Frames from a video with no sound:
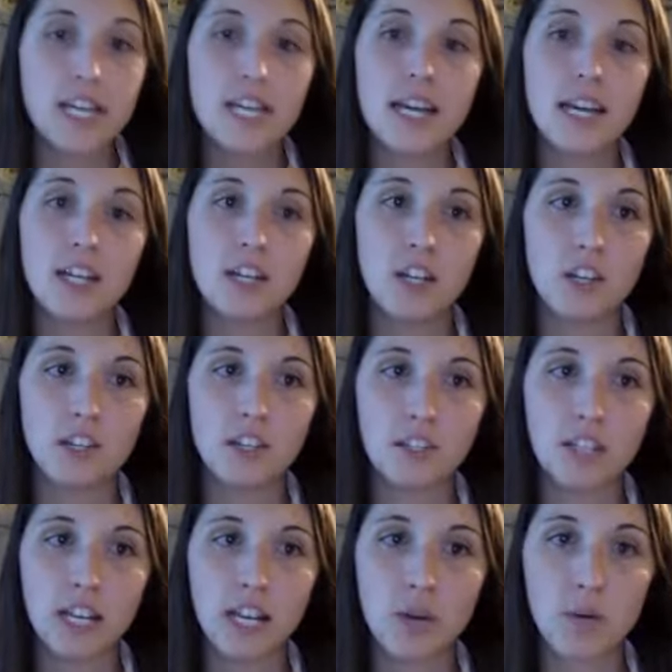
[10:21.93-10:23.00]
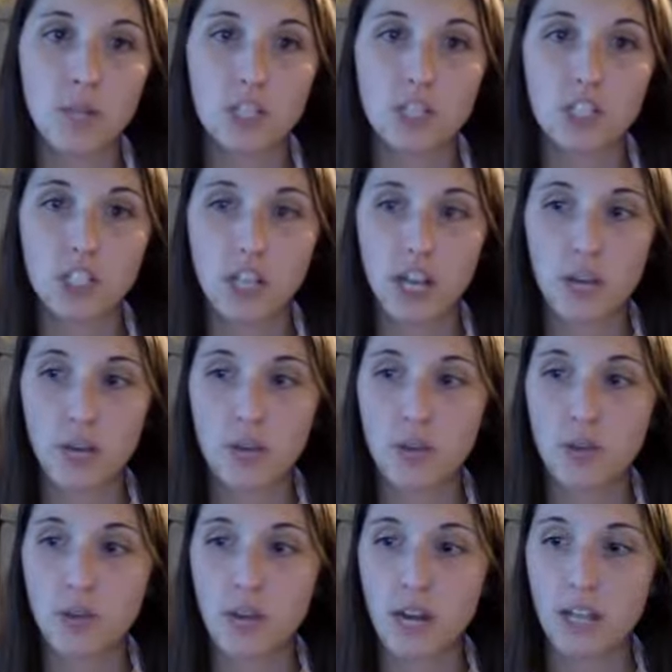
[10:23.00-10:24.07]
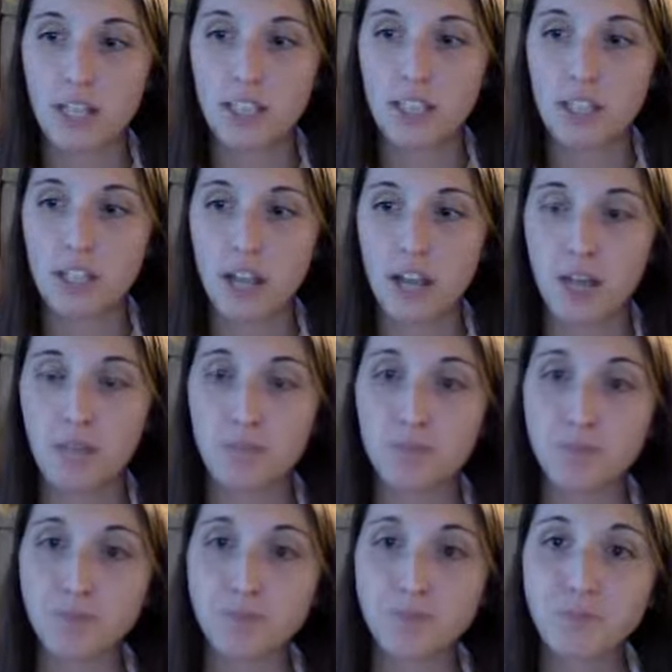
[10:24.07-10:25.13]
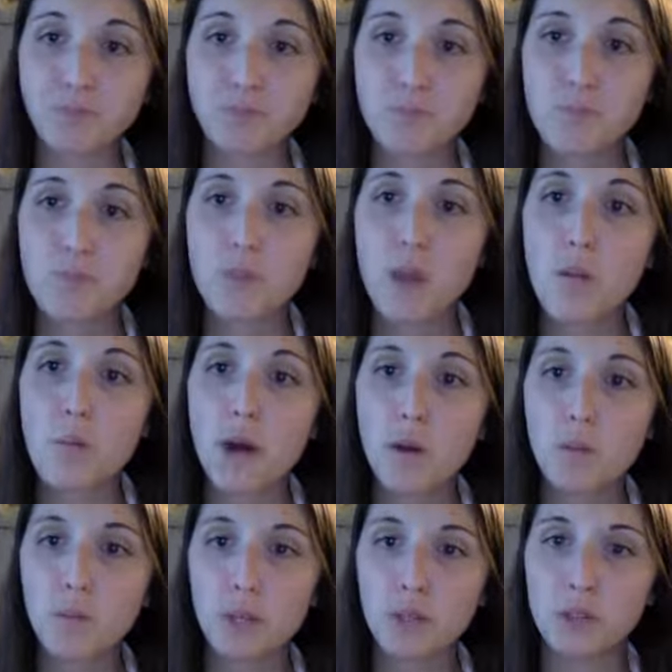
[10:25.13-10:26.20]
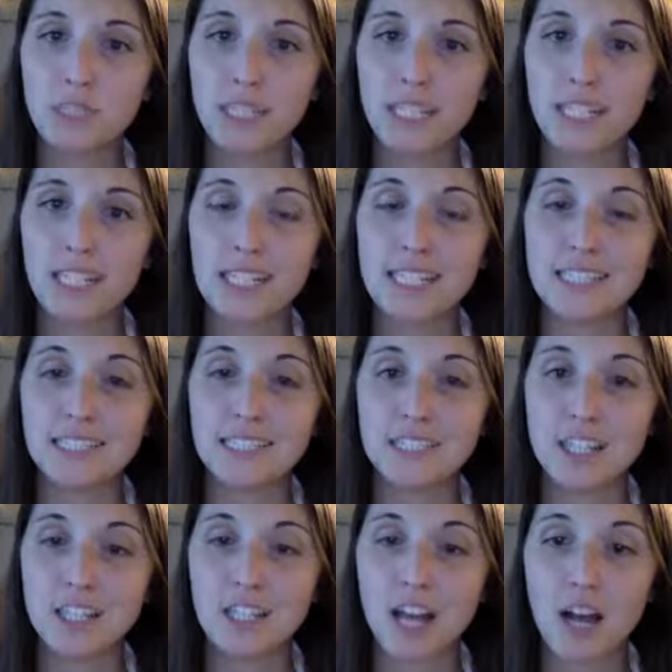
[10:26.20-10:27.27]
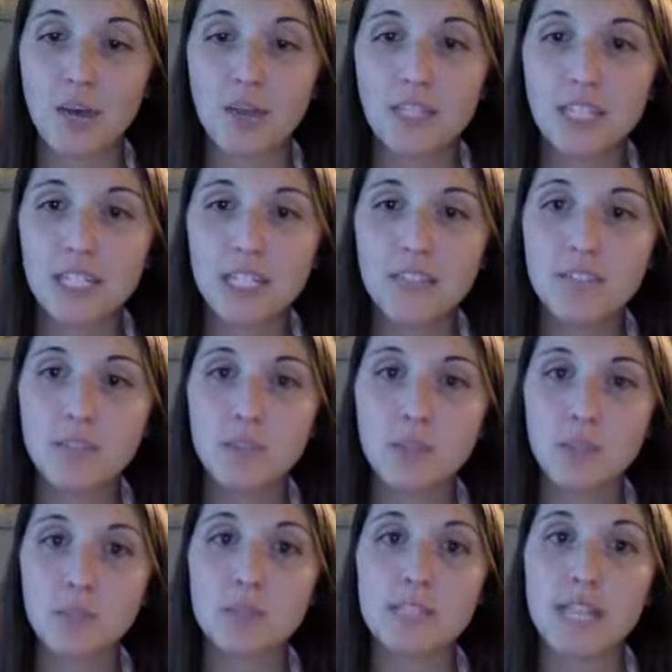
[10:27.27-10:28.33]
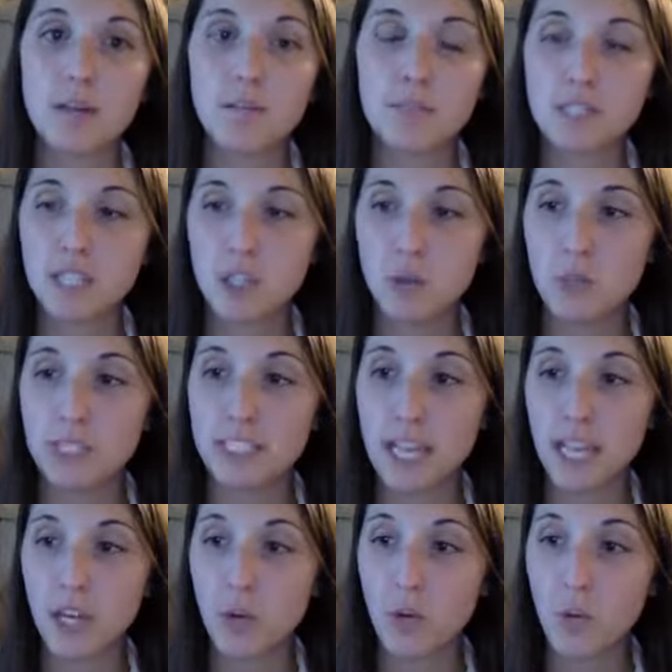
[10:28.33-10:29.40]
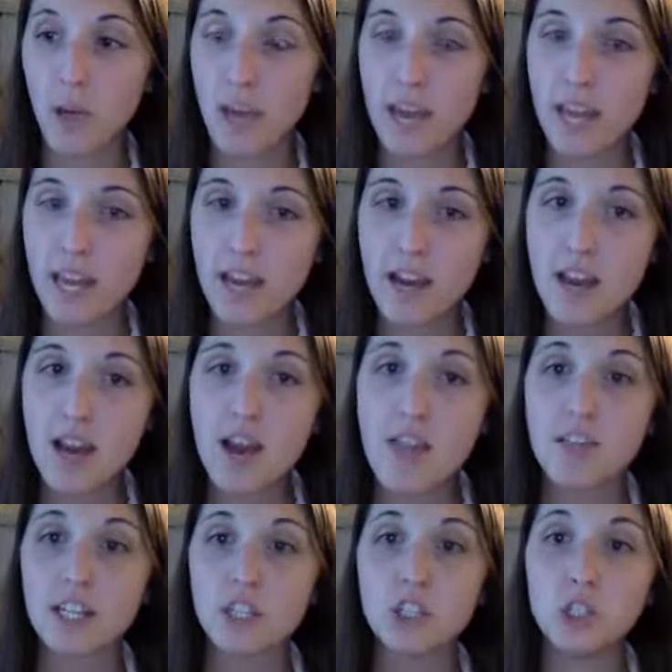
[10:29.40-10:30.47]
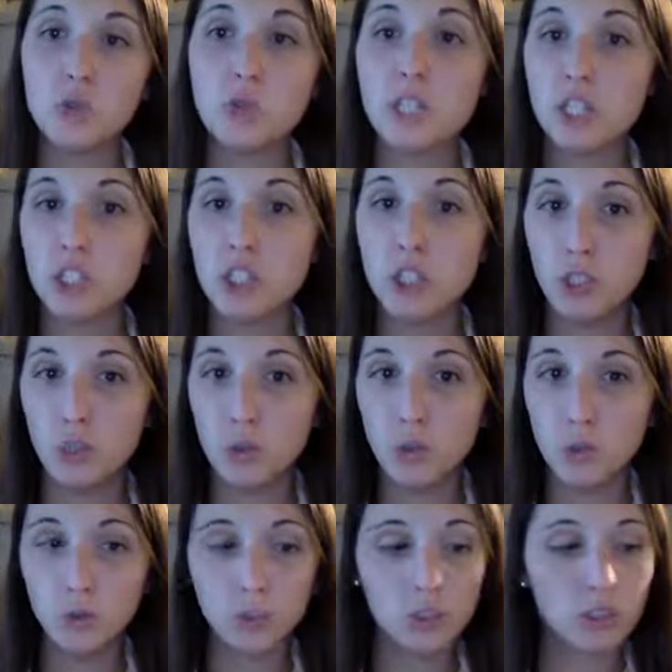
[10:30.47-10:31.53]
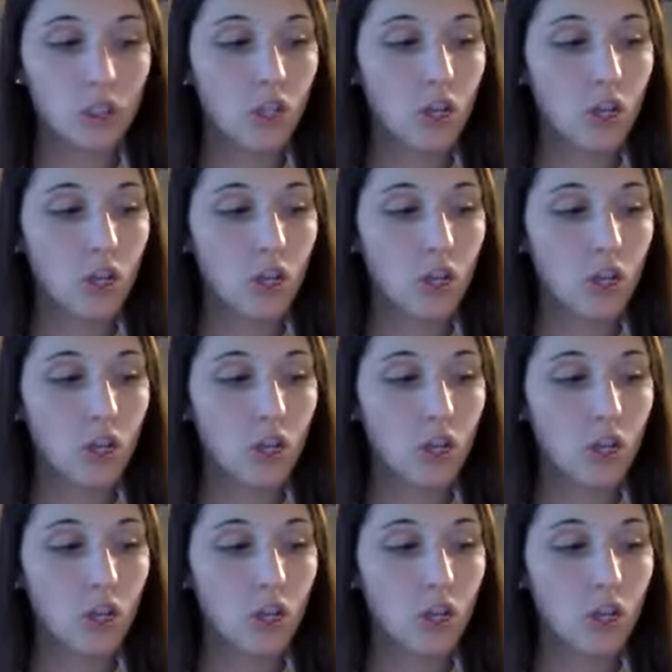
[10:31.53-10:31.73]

And another thing I wanted to share with you guys tonight about protein is I wanted to give you some tips that you can take away that you can use